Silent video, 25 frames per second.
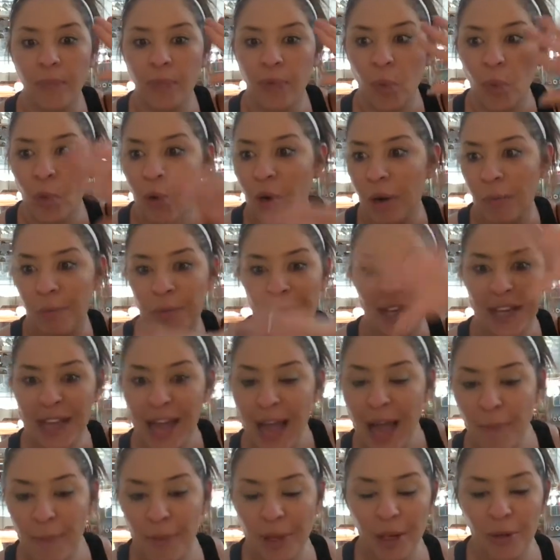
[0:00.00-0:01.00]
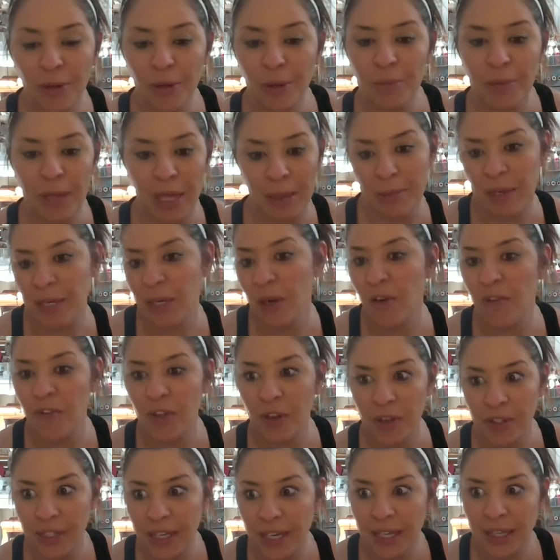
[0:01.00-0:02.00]
we're a big happy group. Let me know if
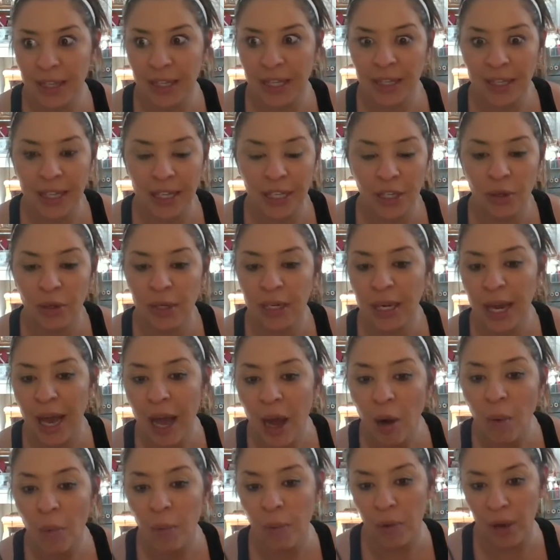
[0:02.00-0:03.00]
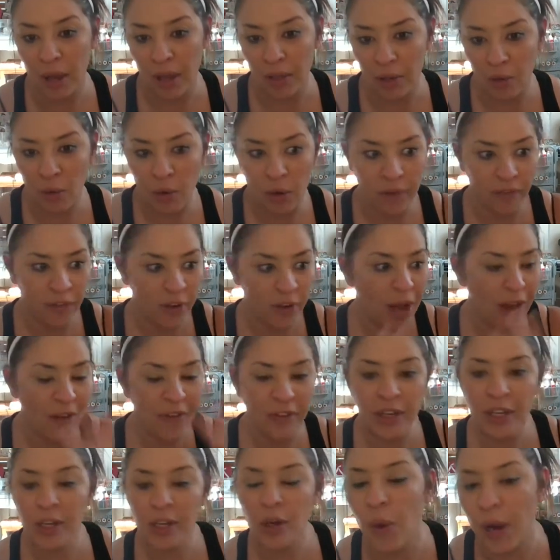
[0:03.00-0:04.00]
there's anything that you need help with or if you have
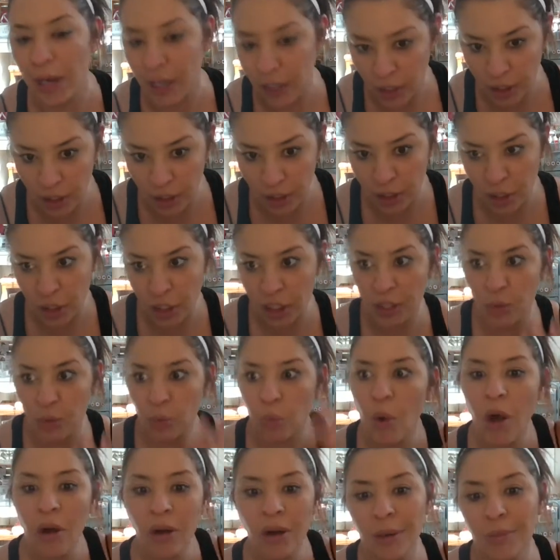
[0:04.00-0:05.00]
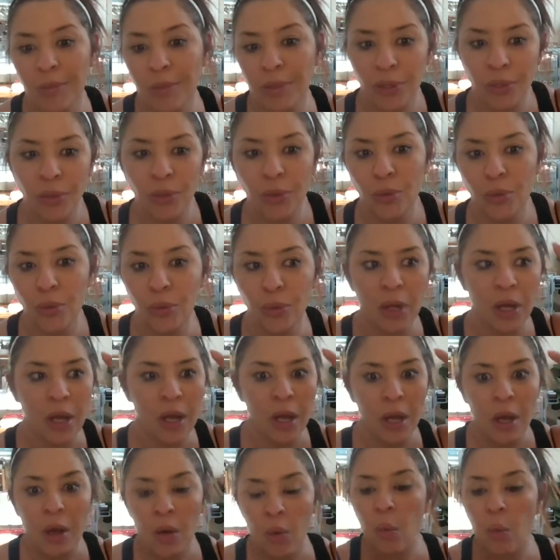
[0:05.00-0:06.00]
any questions. Just welcome to
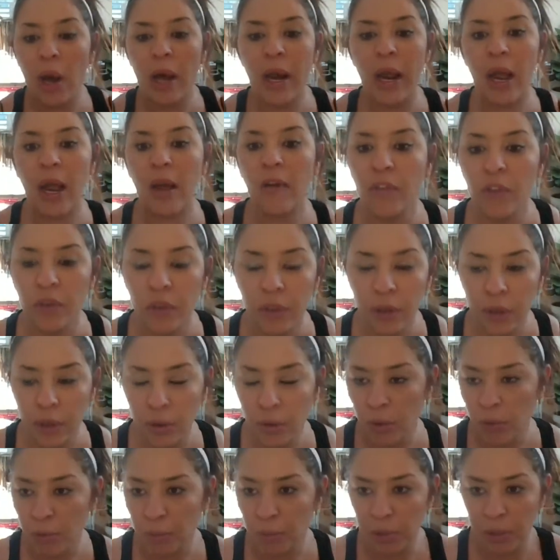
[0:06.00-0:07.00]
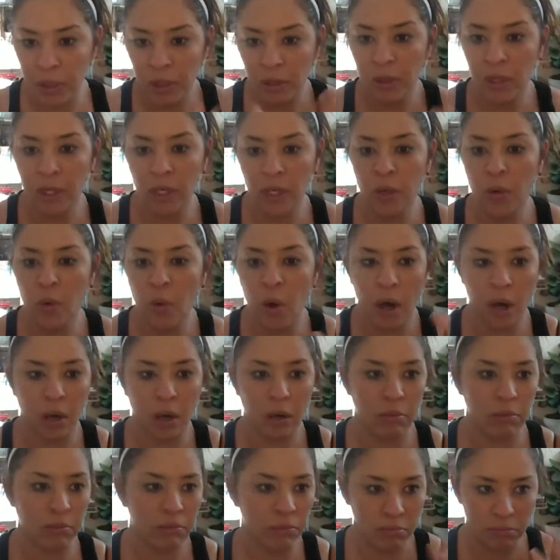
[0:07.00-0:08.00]
whatever the group you are
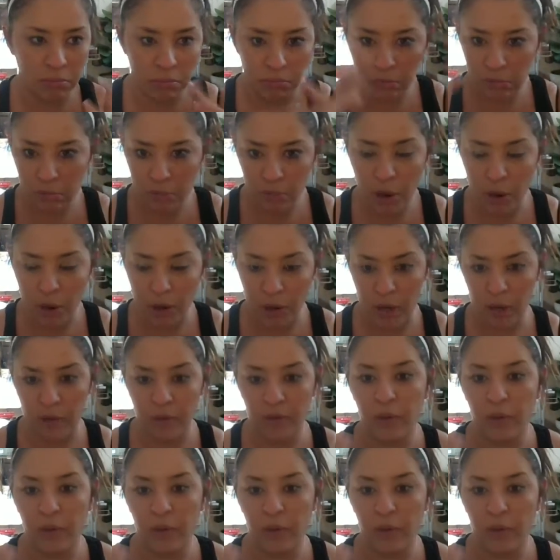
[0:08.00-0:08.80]
part of.